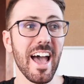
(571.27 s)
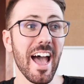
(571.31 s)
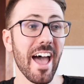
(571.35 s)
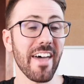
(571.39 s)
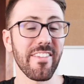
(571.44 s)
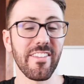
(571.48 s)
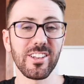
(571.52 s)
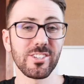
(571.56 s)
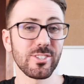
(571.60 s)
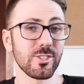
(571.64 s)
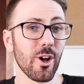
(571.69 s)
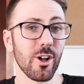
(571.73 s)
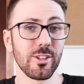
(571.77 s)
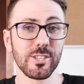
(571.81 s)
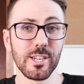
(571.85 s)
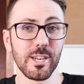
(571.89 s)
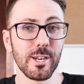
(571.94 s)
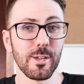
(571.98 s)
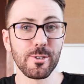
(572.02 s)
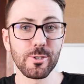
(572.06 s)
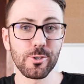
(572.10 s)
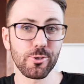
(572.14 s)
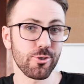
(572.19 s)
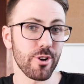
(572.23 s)
and they start to
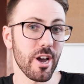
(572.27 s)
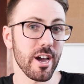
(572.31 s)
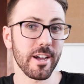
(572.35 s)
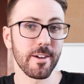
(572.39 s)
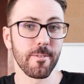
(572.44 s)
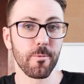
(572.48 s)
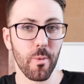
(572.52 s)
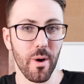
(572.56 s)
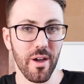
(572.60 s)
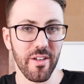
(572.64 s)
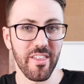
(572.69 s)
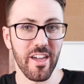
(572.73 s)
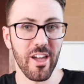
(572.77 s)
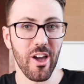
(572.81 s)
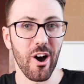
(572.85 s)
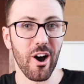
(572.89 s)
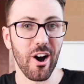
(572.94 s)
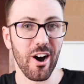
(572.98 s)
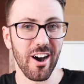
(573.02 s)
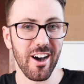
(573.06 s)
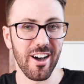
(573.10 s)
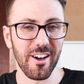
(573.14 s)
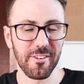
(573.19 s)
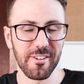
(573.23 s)
lose track of where they
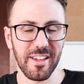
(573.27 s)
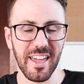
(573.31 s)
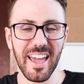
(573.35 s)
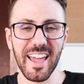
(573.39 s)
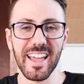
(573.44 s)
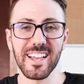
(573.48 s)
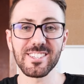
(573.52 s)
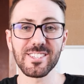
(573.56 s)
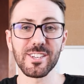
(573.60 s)
are, okay?